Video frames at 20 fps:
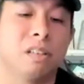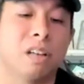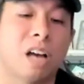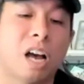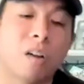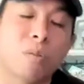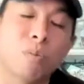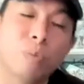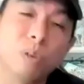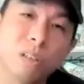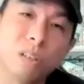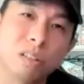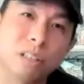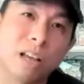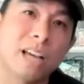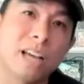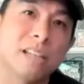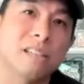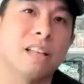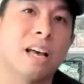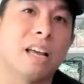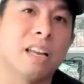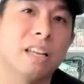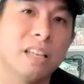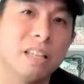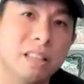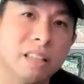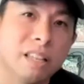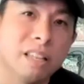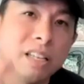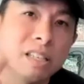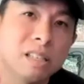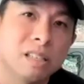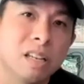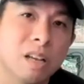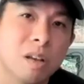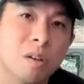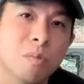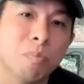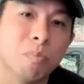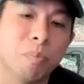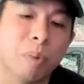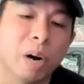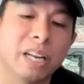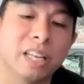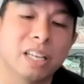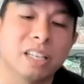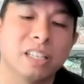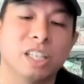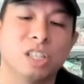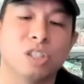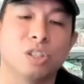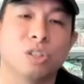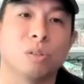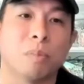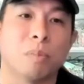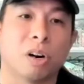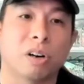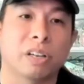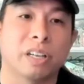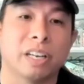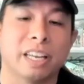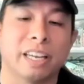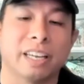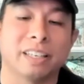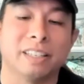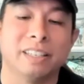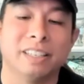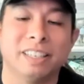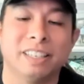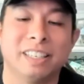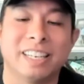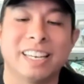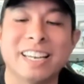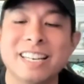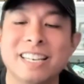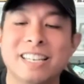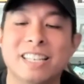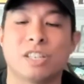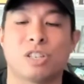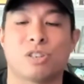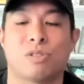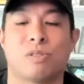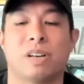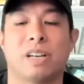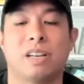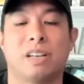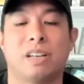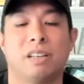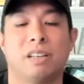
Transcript: I realized that in this budding digital marketing industry,